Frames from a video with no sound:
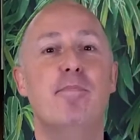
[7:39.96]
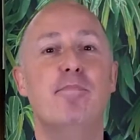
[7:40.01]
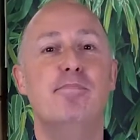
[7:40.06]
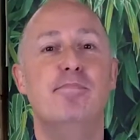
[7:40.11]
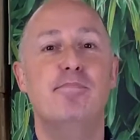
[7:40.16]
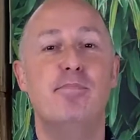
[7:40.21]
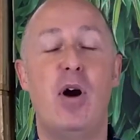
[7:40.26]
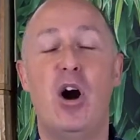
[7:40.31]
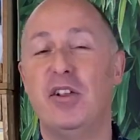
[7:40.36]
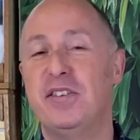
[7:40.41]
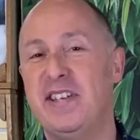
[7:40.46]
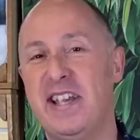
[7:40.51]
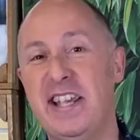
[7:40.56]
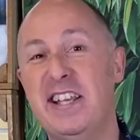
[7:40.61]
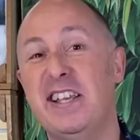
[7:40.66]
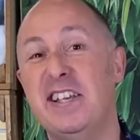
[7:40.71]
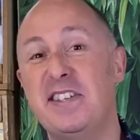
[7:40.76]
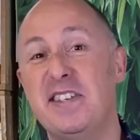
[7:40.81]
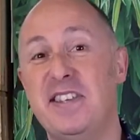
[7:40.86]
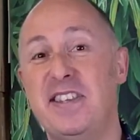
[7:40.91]

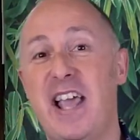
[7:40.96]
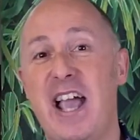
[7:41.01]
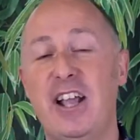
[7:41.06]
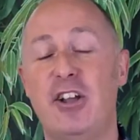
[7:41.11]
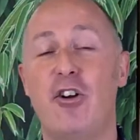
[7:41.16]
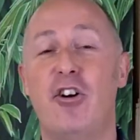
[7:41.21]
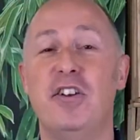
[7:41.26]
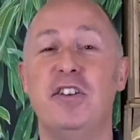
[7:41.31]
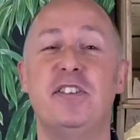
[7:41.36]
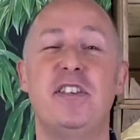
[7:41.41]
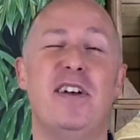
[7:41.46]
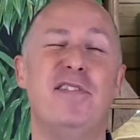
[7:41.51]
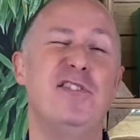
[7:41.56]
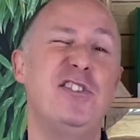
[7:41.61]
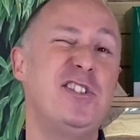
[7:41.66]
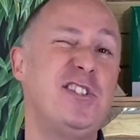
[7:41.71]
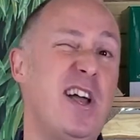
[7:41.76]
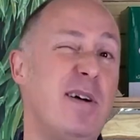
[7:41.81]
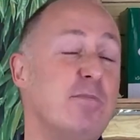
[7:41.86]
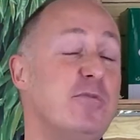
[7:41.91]
martinis and that kind of stuff,
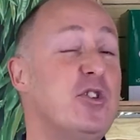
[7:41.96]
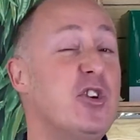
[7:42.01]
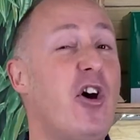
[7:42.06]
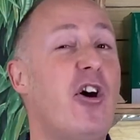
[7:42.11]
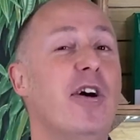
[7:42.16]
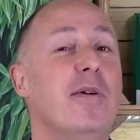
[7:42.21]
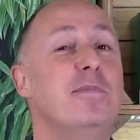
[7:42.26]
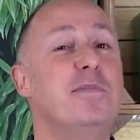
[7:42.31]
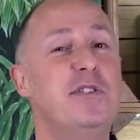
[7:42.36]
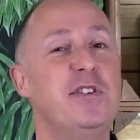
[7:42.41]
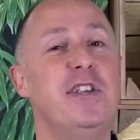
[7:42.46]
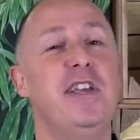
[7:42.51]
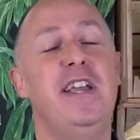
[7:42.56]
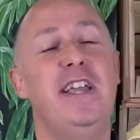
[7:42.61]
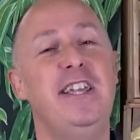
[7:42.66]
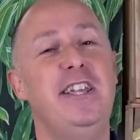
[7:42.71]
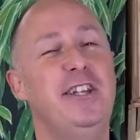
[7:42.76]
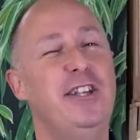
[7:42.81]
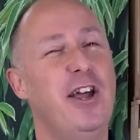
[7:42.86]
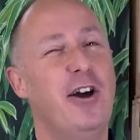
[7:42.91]
sometimes,
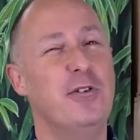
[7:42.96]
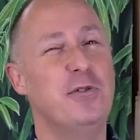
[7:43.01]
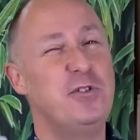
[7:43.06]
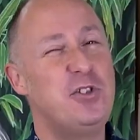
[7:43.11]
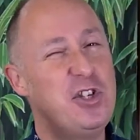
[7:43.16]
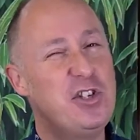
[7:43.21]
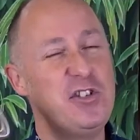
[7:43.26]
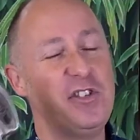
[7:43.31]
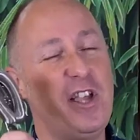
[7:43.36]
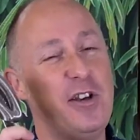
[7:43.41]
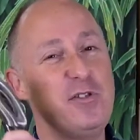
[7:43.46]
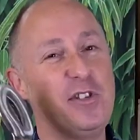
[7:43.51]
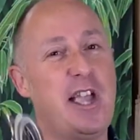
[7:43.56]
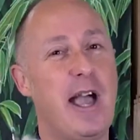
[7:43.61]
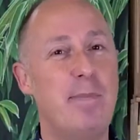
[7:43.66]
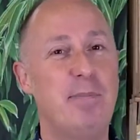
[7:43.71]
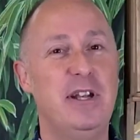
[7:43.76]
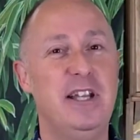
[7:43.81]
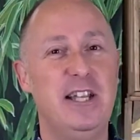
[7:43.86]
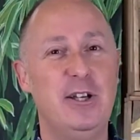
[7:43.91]
you know, just those
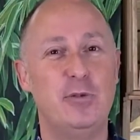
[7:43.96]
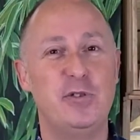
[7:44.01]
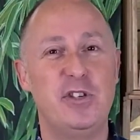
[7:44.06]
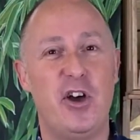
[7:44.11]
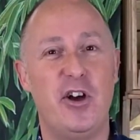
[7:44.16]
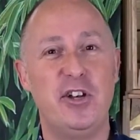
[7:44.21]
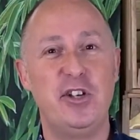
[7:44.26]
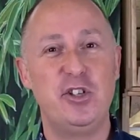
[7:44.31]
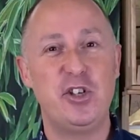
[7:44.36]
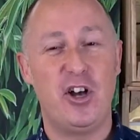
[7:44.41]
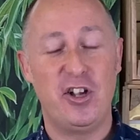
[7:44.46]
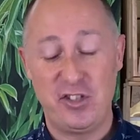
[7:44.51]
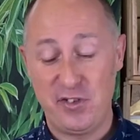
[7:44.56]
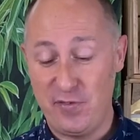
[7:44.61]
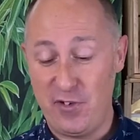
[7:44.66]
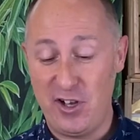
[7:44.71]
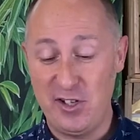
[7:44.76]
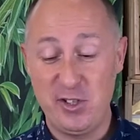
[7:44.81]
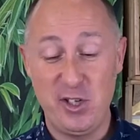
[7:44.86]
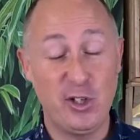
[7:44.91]
couple of little tiny shards of
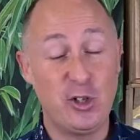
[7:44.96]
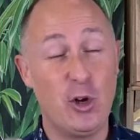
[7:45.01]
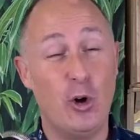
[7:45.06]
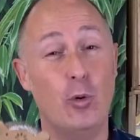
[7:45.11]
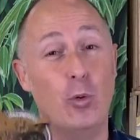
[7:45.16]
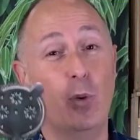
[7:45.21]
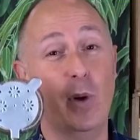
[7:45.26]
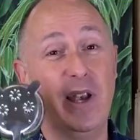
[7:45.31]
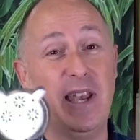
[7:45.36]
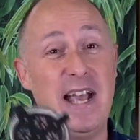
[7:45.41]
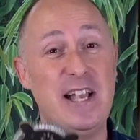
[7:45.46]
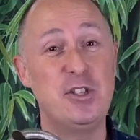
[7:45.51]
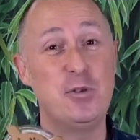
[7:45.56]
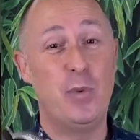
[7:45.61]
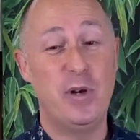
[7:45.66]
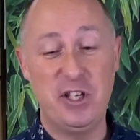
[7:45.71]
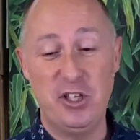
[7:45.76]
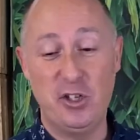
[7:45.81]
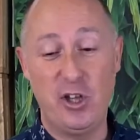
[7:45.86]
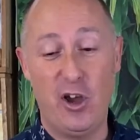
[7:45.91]
ice are cool, and that's
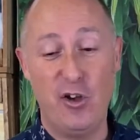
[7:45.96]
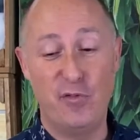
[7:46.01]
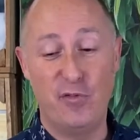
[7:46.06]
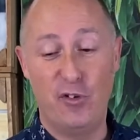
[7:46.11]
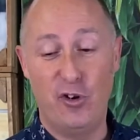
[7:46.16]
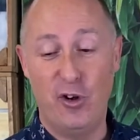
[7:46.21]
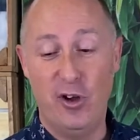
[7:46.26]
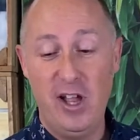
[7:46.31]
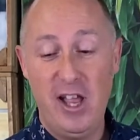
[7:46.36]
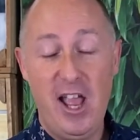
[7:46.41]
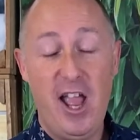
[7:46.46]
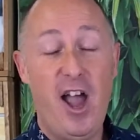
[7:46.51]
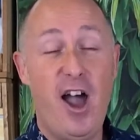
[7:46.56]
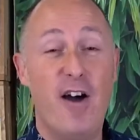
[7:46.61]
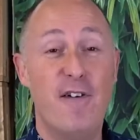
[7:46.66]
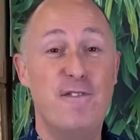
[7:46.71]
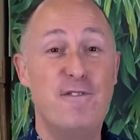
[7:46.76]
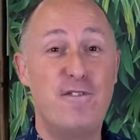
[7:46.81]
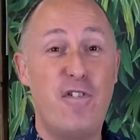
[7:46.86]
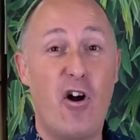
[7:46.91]
when you go for a
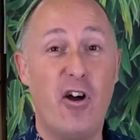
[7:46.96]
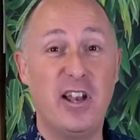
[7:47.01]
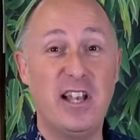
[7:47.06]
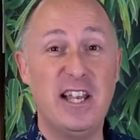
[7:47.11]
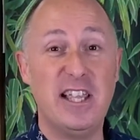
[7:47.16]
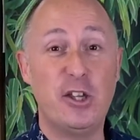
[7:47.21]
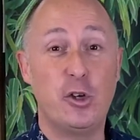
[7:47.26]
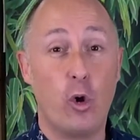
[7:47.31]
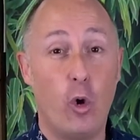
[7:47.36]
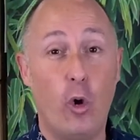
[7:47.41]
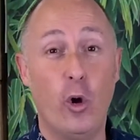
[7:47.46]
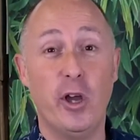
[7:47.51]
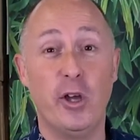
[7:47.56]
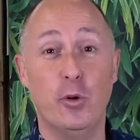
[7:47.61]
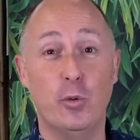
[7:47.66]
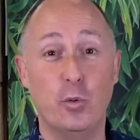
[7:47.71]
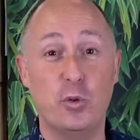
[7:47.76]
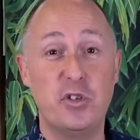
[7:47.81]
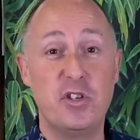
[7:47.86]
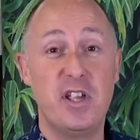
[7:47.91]
finely
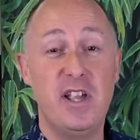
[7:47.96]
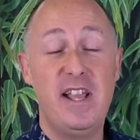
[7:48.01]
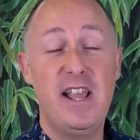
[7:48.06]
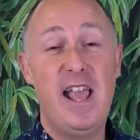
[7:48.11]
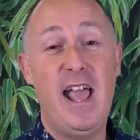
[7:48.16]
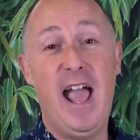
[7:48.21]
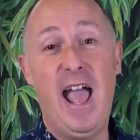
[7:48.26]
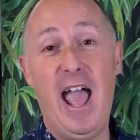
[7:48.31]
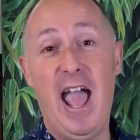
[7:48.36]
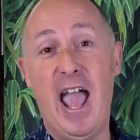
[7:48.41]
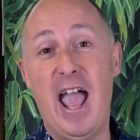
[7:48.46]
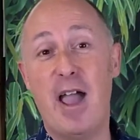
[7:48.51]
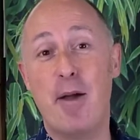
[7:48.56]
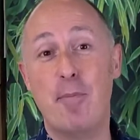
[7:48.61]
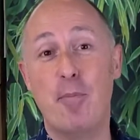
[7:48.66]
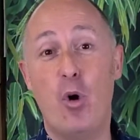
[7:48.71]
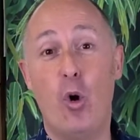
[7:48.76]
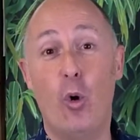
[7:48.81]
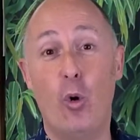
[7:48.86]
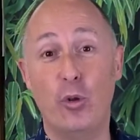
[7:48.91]
coiled
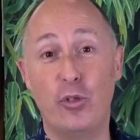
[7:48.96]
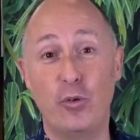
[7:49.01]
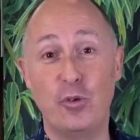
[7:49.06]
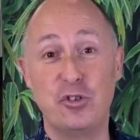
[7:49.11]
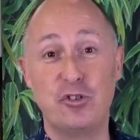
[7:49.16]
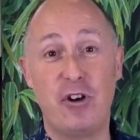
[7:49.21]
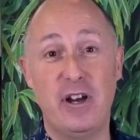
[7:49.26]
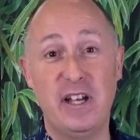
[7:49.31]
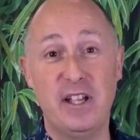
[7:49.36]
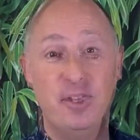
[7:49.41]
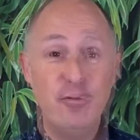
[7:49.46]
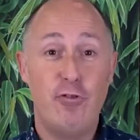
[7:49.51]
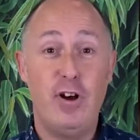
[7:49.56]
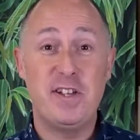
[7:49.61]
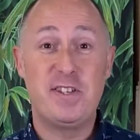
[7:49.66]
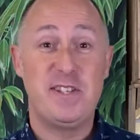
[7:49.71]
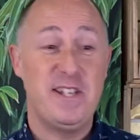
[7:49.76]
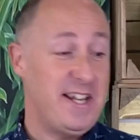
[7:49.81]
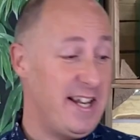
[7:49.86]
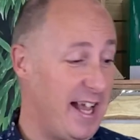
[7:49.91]
Hawthorn strainer. Right,
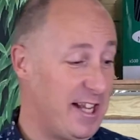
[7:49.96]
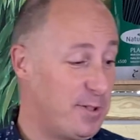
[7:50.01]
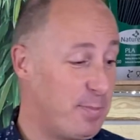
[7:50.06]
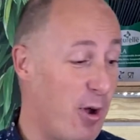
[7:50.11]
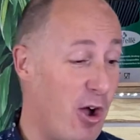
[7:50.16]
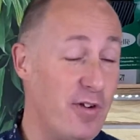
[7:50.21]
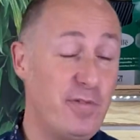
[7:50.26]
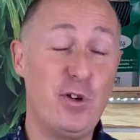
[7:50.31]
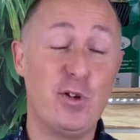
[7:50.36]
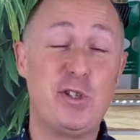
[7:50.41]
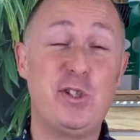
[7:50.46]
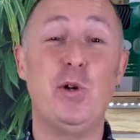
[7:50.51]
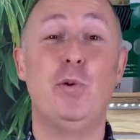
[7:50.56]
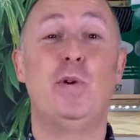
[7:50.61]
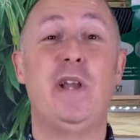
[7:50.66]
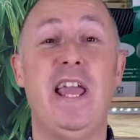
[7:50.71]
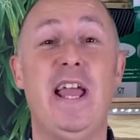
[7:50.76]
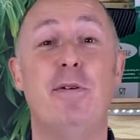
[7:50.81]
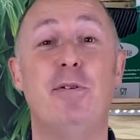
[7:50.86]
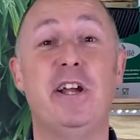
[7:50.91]
so the next part of your
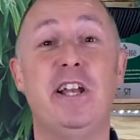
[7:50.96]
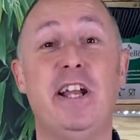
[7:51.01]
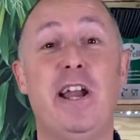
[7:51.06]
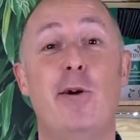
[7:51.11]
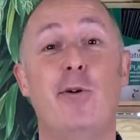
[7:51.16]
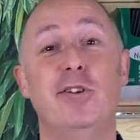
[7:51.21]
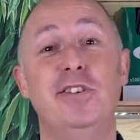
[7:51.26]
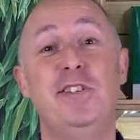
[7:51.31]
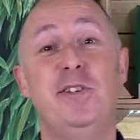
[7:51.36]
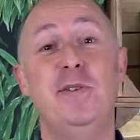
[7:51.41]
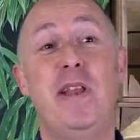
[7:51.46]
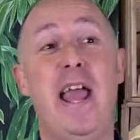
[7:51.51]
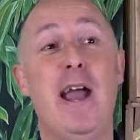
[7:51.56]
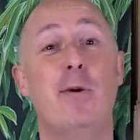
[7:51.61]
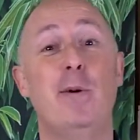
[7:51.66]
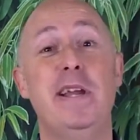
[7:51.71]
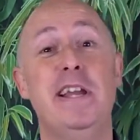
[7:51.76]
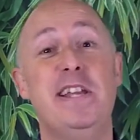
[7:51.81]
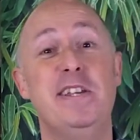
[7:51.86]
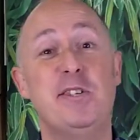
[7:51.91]
toolkit I'm going to go on to now
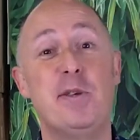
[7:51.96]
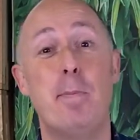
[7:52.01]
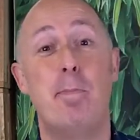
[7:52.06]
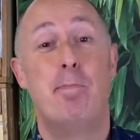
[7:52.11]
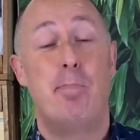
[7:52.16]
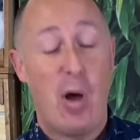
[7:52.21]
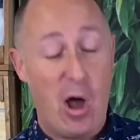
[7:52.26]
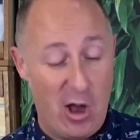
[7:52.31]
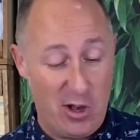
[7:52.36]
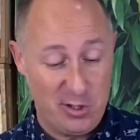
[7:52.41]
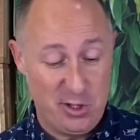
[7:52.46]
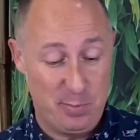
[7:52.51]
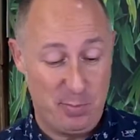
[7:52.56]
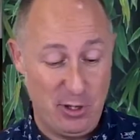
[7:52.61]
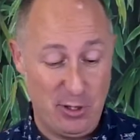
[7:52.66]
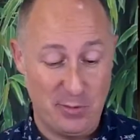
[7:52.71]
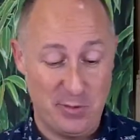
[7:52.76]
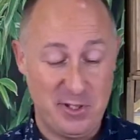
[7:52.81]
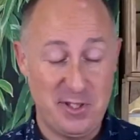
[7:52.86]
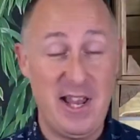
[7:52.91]
is bar
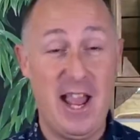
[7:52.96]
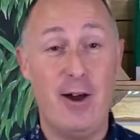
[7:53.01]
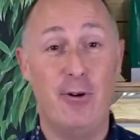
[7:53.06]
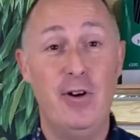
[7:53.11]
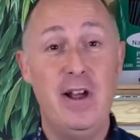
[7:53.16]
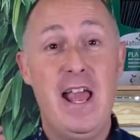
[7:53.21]
spoons. Now,